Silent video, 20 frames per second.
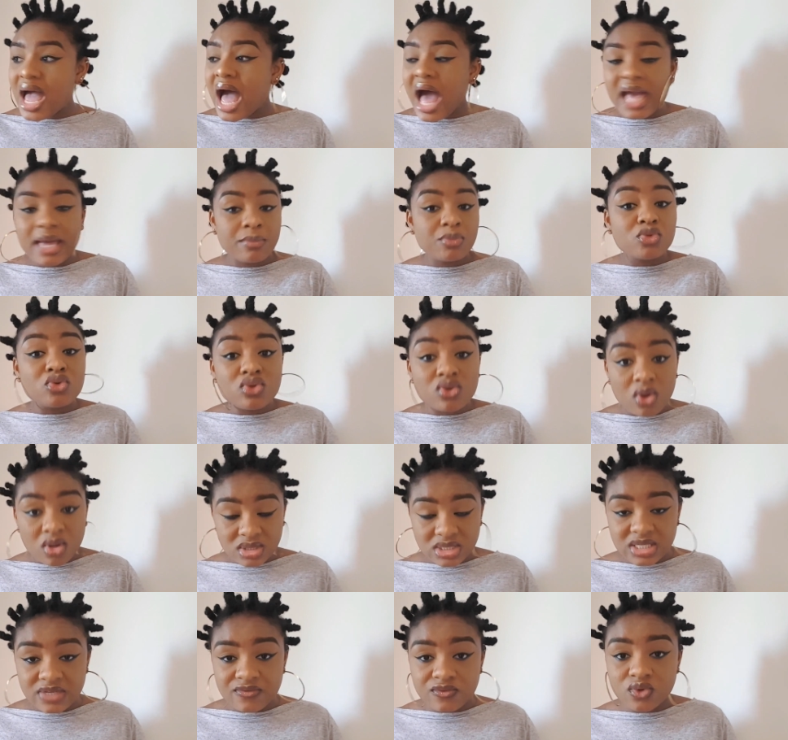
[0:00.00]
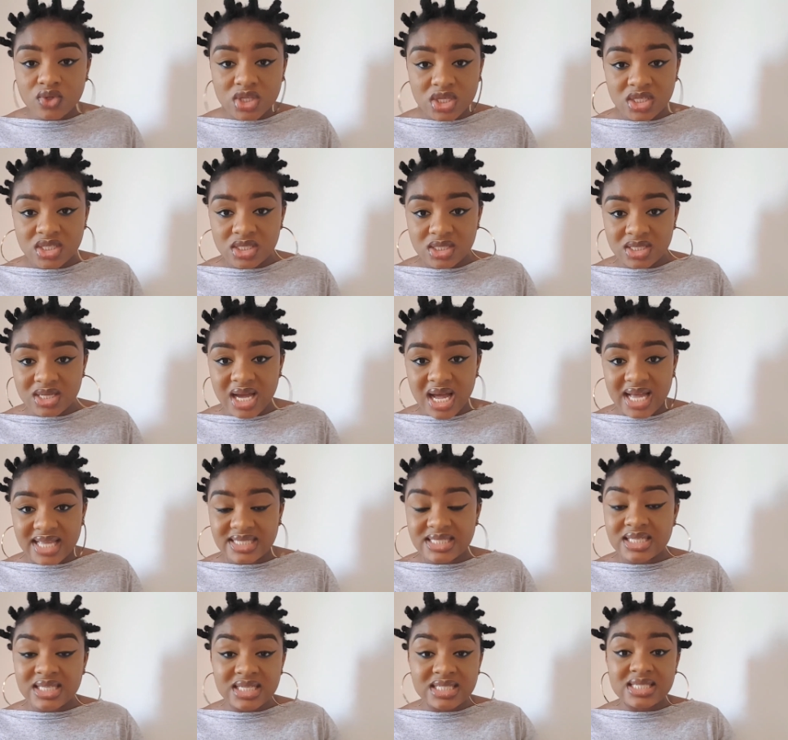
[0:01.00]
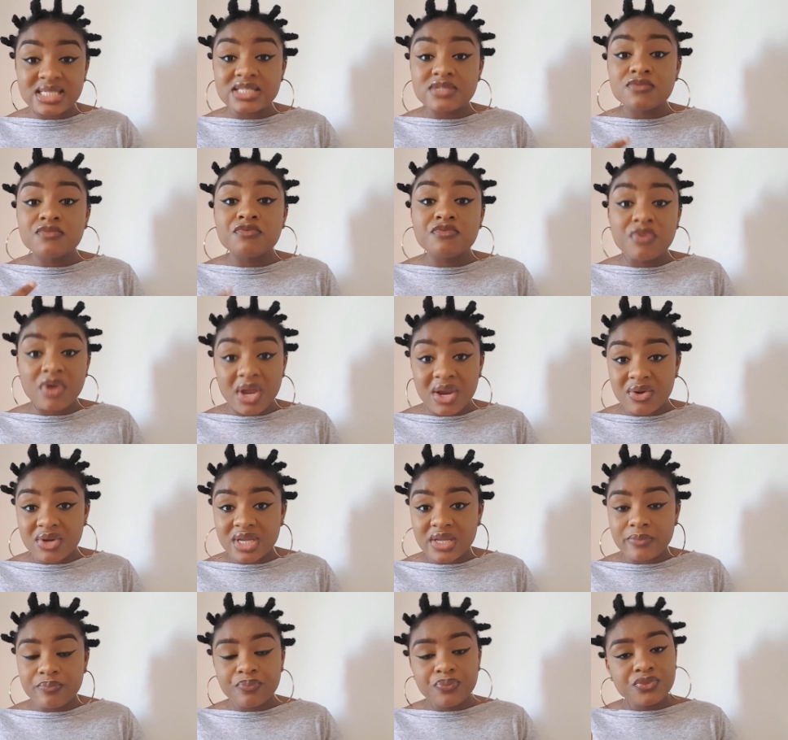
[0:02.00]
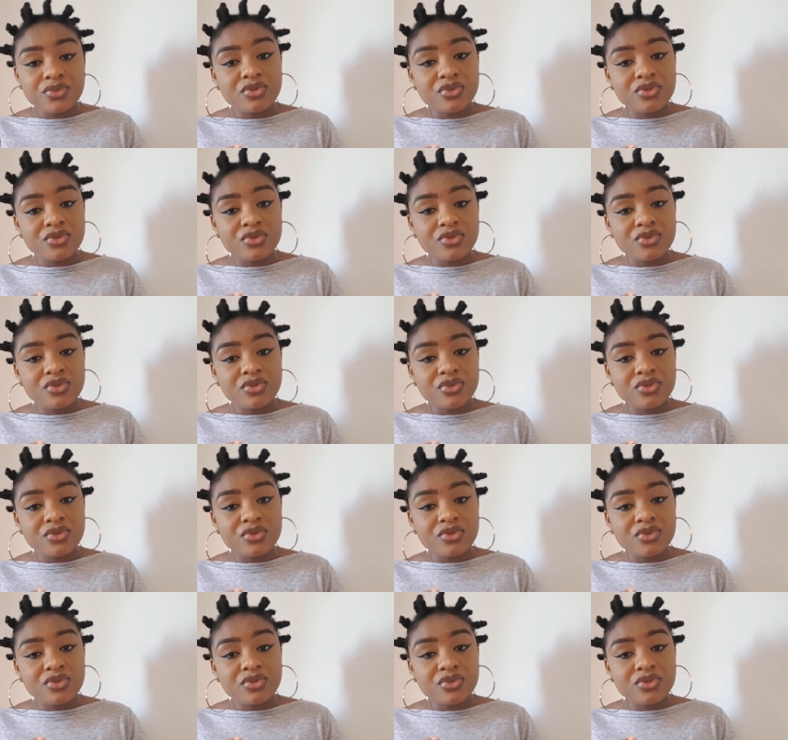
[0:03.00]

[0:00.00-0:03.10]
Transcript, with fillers: i'm not even kidding guys it is very